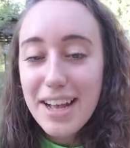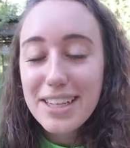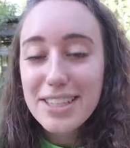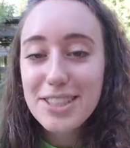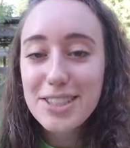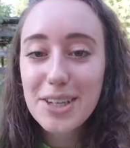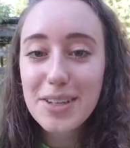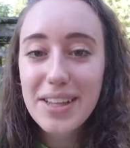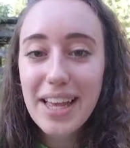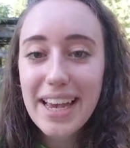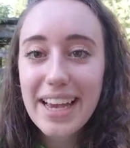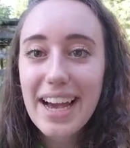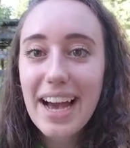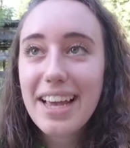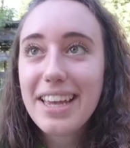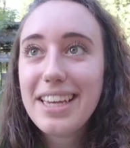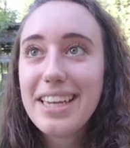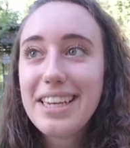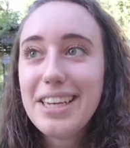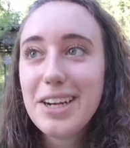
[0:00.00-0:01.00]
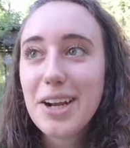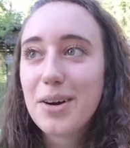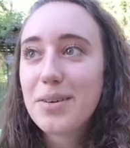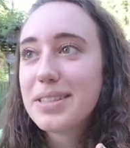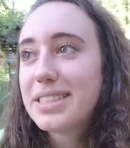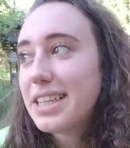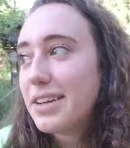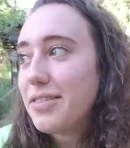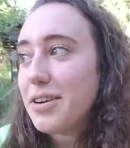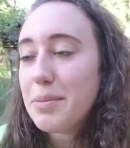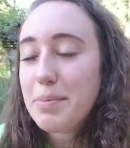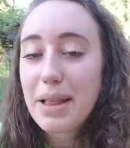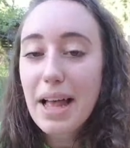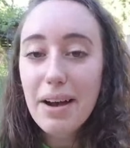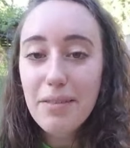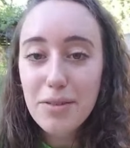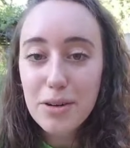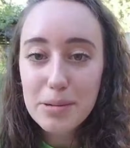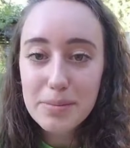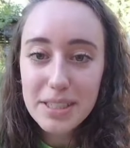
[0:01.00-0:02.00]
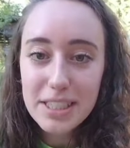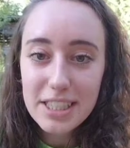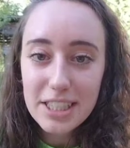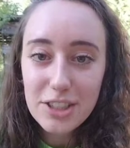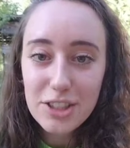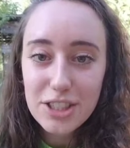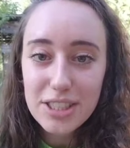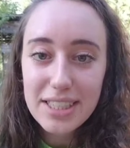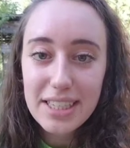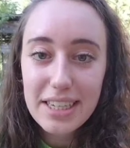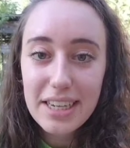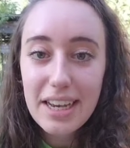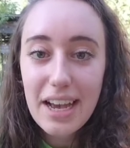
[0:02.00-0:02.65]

So like, different platforms, it's interesting.